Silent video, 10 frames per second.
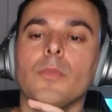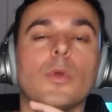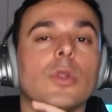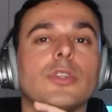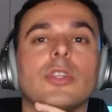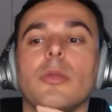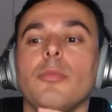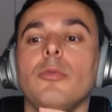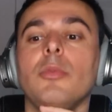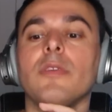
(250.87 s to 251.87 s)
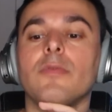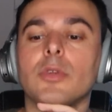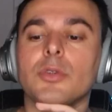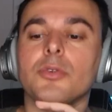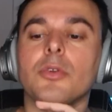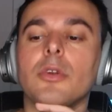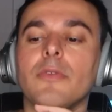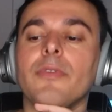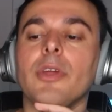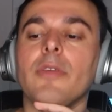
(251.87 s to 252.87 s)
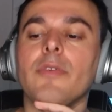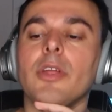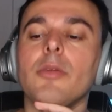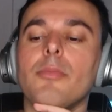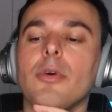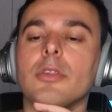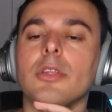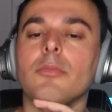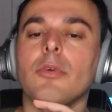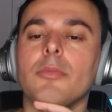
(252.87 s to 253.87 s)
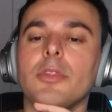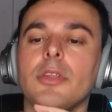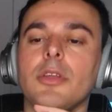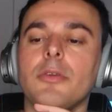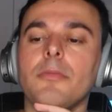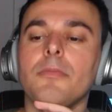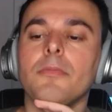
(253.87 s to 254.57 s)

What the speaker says: Turkish Republic, for sure. Very, very important moment here.